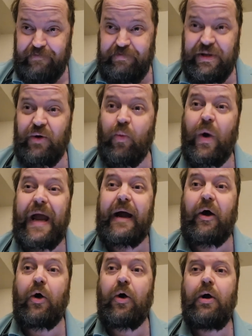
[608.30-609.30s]
be
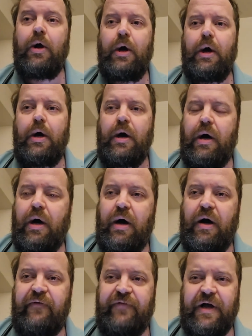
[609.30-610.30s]
aware
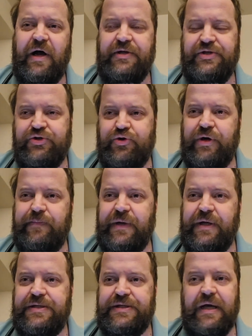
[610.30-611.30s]
of the kinds of
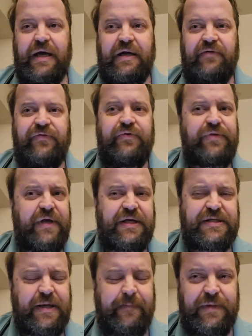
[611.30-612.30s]
treatments. And if you think
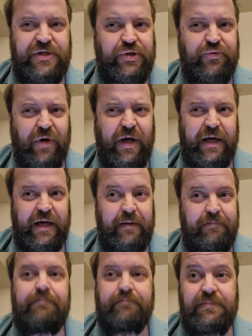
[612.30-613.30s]
something isn't right,
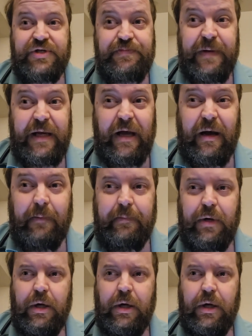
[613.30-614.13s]
speak up.